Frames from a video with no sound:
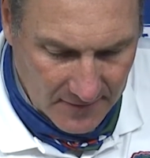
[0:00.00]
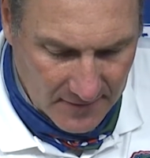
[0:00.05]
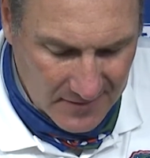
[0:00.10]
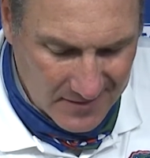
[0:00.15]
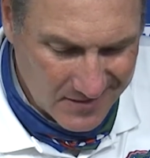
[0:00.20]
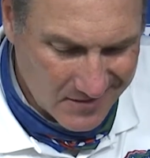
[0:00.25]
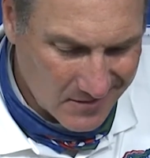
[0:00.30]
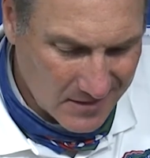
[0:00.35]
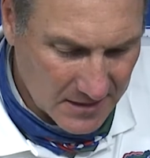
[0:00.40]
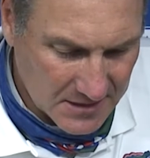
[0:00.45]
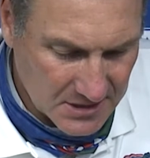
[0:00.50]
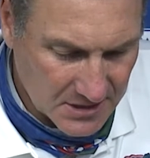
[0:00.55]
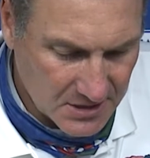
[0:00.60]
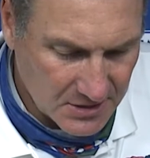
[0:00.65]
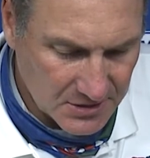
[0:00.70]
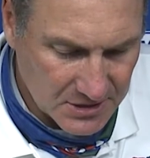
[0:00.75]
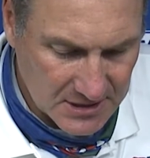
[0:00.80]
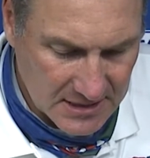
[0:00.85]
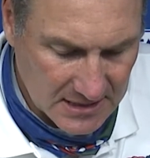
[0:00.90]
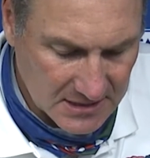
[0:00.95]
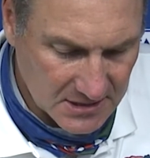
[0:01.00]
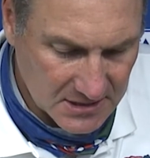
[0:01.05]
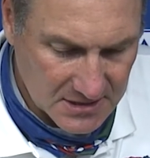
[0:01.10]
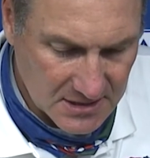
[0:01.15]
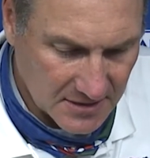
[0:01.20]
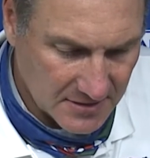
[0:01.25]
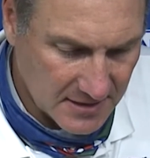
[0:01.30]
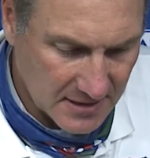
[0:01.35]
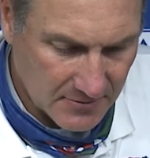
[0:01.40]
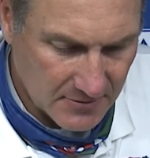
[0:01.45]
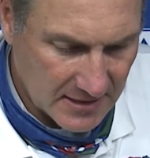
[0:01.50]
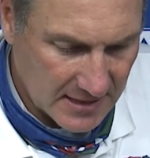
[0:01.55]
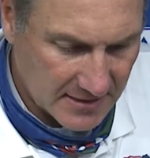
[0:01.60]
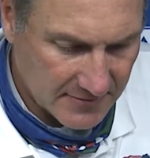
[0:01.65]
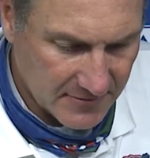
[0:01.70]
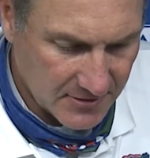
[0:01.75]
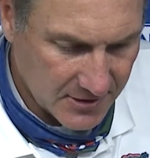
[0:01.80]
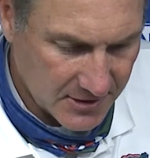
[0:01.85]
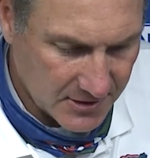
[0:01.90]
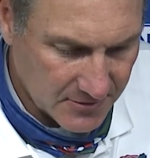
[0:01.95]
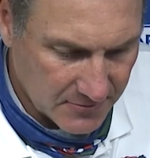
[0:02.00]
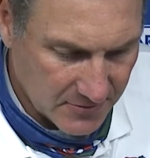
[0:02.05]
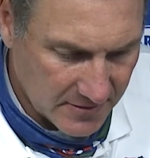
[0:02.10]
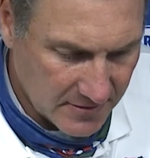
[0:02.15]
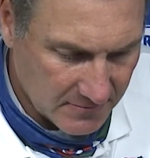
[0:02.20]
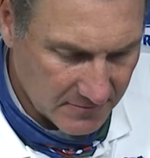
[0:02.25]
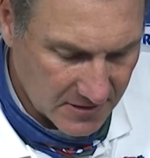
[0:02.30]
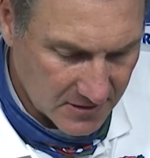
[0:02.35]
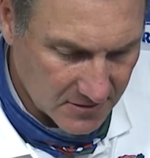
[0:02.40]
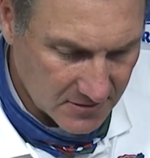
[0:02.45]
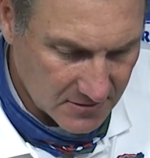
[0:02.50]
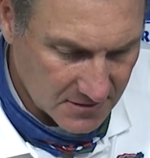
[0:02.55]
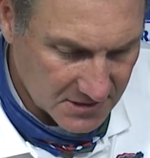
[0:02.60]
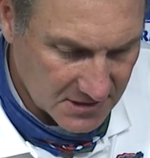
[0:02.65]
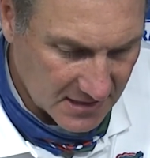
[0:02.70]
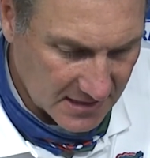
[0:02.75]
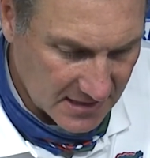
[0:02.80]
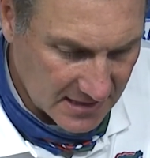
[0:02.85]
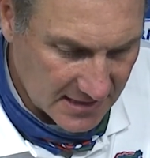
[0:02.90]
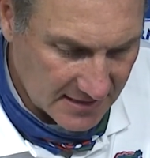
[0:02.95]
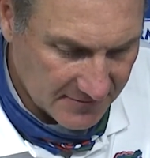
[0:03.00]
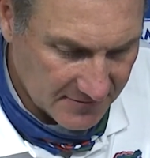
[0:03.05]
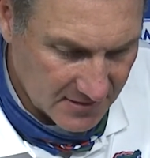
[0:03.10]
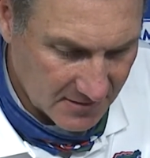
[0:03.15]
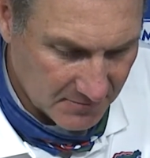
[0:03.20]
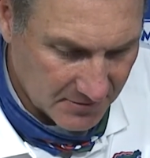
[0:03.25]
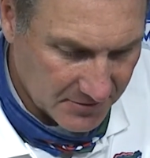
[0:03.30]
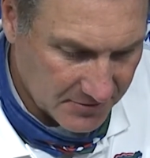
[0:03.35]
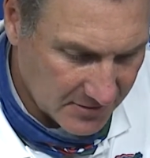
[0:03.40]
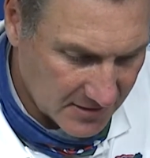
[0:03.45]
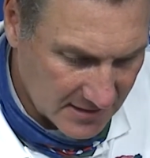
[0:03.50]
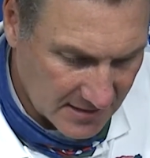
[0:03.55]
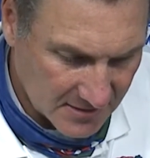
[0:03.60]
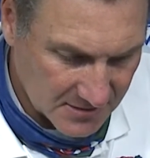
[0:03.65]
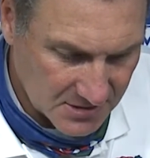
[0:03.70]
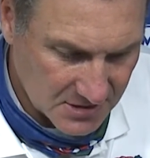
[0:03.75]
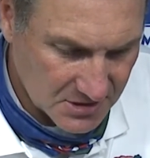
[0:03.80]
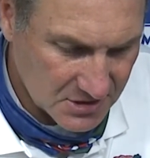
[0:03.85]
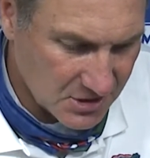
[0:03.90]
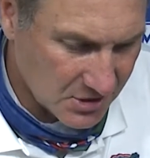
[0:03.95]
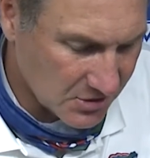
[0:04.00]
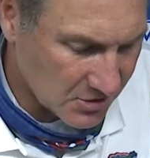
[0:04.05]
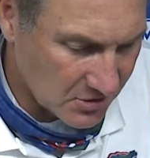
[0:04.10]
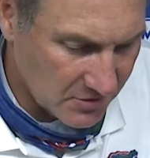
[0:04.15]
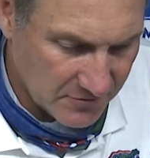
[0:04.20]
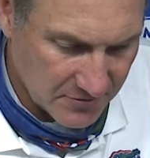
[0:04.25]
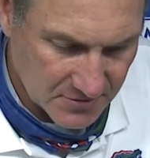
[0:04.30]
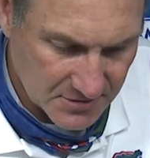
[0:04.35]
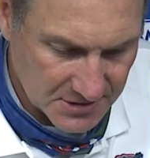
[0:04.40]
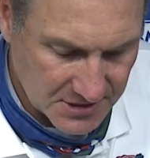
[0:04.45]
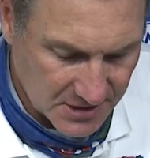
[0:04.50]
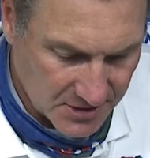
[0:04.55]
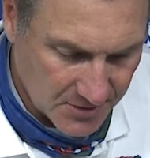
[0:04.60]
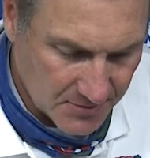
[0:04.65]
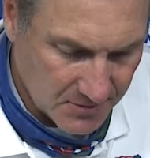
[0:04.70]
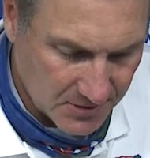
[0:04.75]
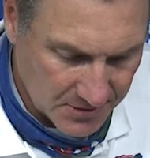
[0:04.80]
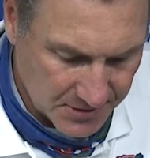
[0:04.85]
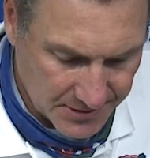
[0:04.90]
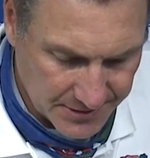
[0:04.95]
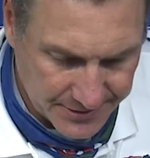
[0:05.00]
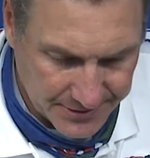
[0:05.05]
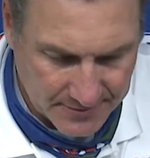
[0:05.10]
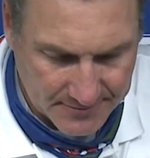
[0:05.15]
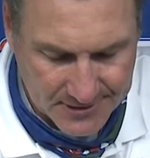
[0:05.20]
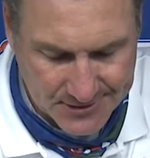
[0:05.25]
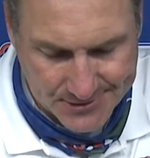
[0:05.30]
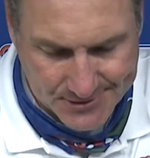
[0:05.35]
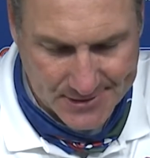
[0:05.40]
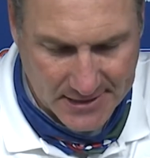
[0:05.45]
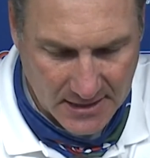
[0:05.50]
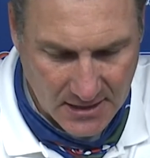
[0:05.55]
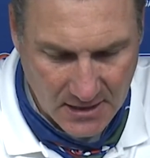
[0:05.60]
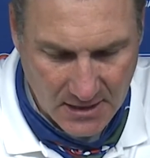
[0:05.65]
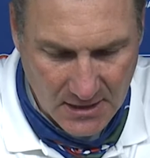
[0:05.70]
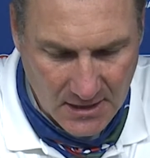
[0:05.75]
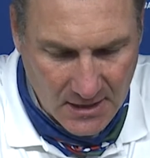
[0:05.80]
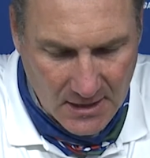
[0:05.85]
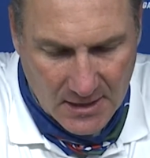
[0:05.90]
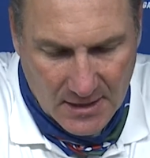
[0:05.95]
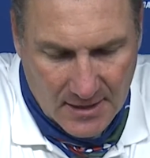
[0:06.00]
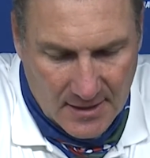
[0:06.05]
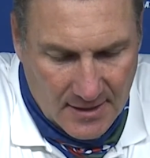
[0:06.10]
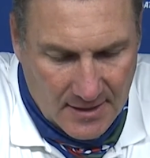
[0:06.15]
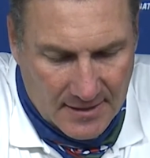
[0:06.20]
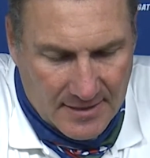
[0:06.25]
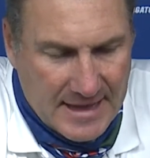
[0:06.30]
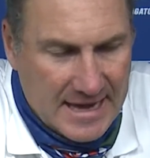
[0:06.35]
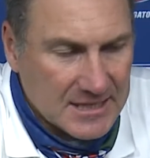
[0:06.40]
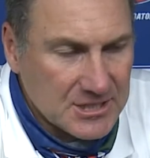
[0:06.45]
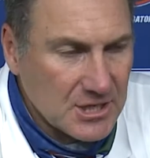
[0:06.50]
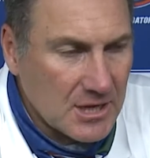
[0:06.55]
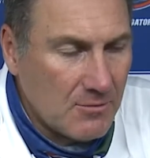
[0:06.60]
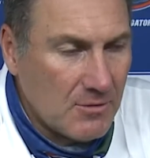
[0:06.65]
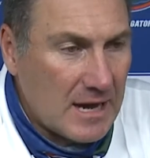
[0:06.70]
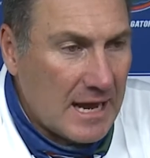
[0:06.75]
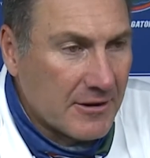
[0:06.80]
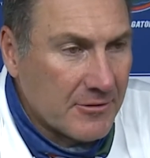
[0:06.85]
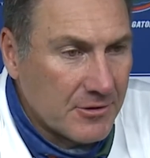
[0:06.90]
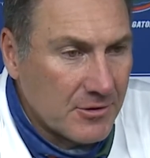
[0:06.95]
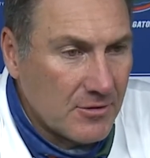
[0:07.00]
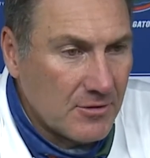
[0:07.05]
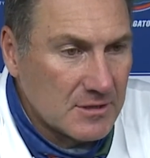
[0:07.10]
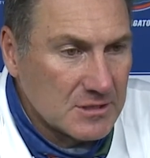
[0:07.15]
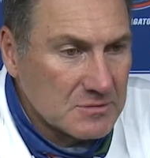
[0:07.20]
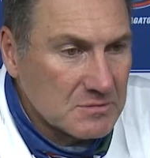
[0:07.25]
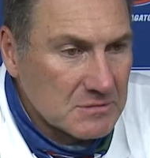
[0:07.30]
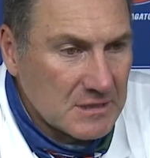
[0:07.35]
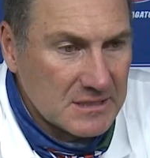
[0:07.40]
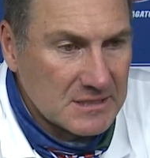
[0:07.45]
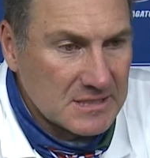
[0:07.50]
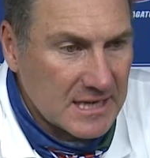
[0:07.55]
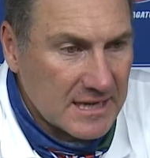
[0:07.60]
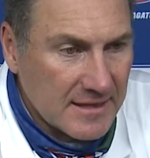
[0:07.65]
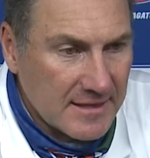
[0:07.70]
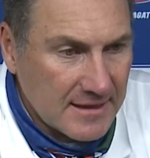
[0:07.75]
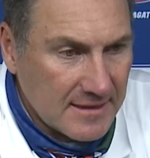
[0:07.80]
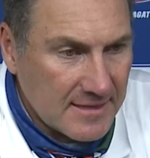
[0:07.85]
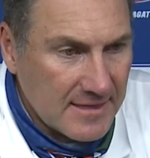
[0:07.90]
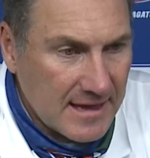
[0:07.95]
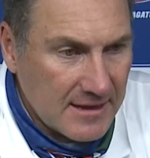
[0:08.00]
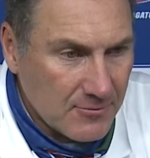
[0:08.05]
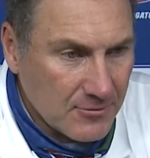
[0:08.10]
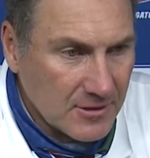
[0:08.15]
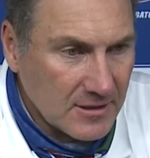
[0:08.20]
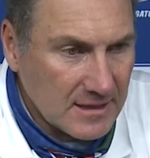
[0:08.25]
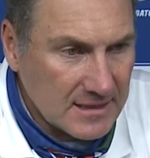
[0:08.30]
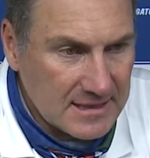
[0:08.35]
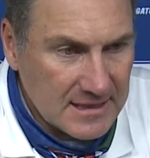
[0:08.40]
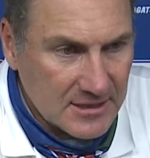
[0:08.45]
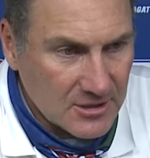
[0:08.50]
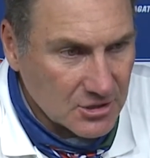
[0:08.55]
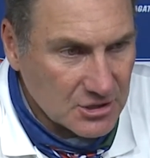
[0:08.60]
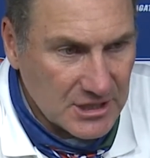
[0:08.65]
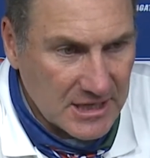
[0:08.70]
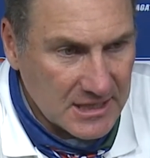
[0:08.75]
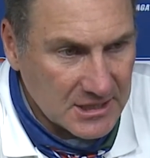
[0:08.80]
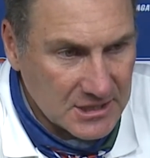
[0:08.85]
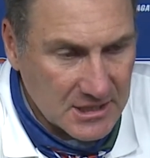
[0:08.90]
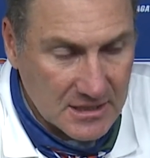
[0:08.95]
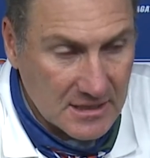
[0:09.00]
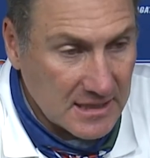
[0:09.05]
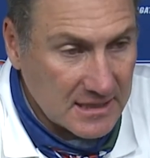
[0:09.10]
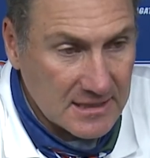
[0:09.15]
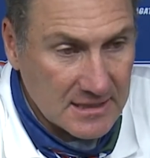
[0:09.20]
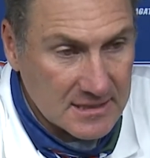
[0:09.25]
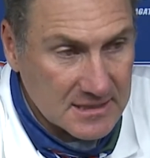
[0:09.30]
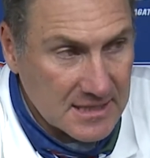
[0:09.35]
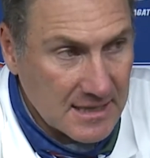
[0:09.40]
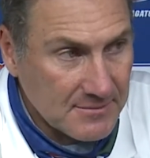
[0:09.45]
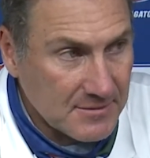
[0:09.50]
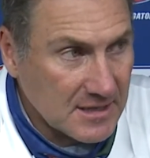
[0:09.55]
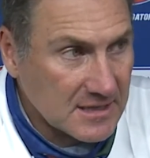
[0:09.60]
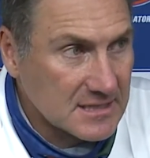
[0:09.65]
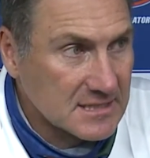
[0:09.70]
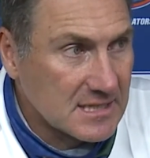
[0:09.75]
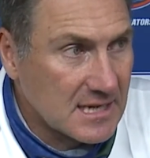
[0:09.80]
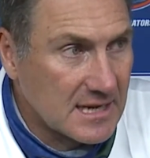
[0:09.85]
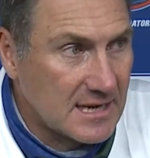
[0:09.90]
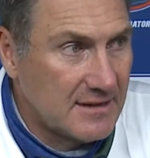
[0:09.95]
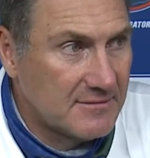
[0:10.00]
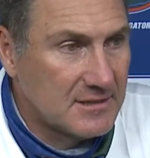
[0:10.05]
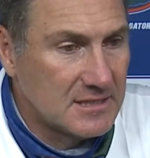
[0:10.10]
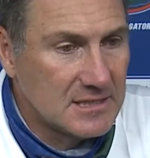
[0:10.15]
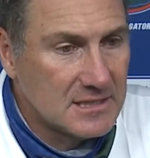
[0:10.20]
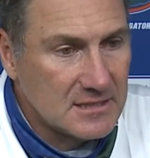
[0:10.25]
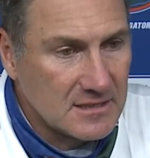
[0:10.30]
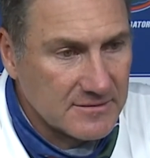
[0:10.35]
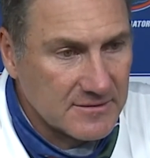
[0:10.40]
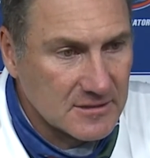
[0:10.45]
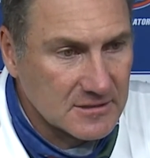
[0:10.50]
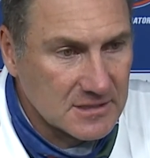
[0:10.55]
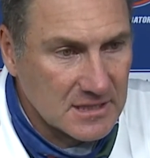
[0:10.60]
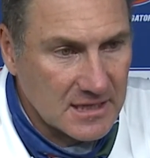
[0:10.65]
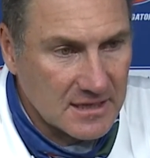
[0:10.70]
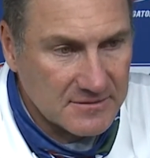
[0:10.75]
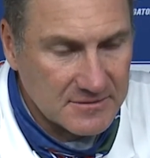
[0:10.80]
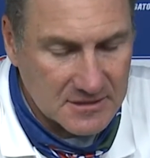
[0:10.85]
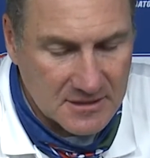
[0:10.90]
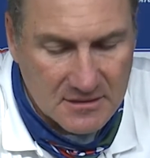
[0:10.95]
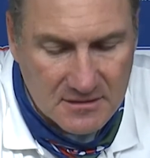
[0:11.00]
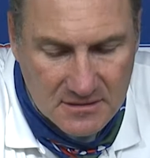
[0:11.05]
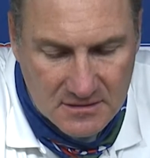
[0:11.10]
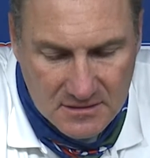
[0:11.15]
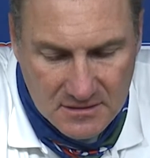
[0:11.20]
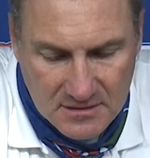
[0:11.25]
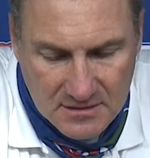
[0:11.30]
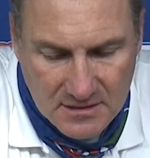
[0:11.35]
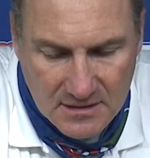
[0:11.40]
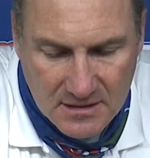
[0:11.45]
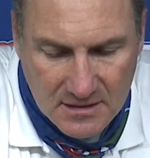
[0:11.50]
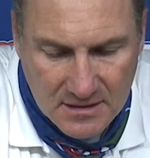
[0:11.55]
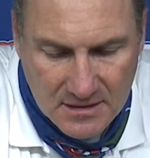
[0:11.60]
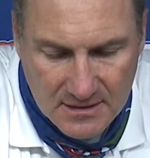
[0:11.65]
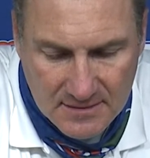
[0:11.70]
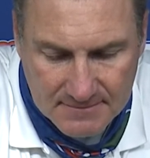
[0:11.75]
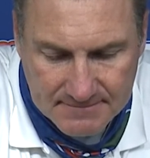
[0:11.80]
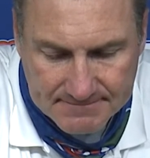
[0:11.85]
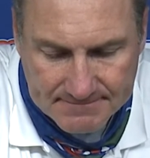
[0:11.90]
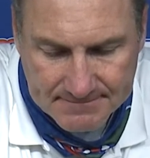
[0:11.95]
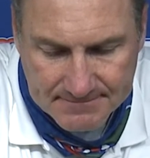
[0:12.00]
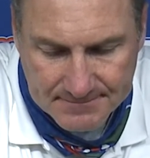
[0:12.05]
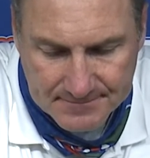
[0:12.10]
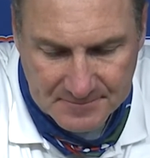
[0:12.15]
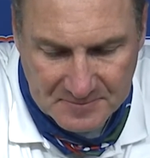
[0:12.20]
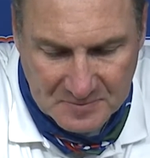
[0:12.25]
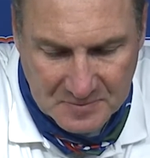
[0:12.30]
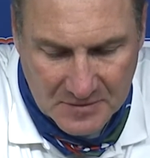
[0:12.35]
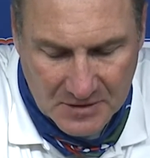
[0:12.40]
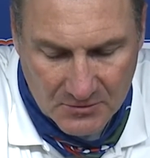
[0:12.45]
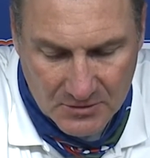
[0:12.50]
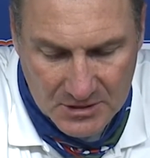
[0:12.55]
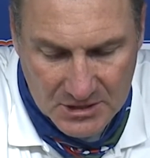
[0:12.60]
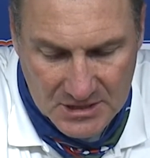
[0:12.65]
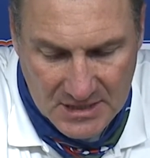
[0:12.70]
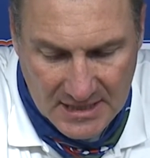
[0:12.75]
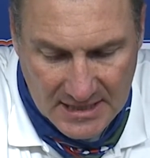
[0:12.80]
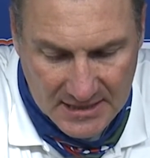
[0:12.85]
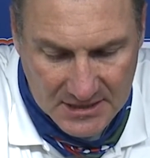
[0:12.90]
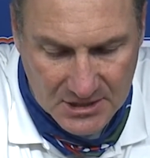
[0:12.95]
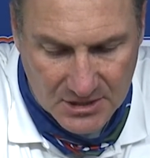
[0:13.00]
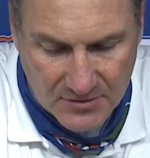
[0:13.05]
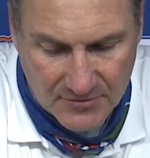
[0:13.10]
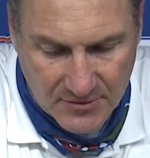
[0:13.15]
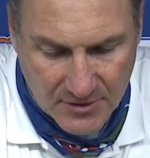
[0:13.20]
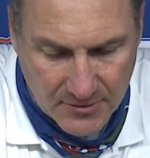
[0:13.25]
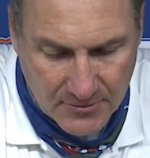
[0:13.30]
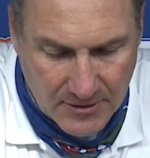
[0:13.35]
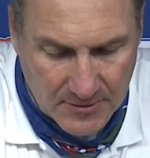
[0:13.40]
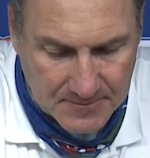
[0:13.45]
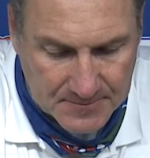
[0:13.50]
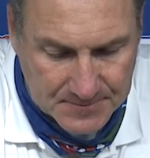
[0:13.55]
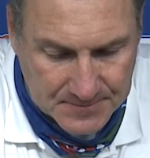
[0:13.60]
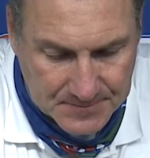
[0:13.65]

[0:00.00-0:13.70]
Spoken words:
In our execution, I just didn't think we had a very good rhythm there in the second half. A couple 3-and-outs. The turnover was terrible. You know, I mean, just that. I don't know, is anything they really did or changed? They did the same thing in the second half they did in the first half. So we just didn't execute very well.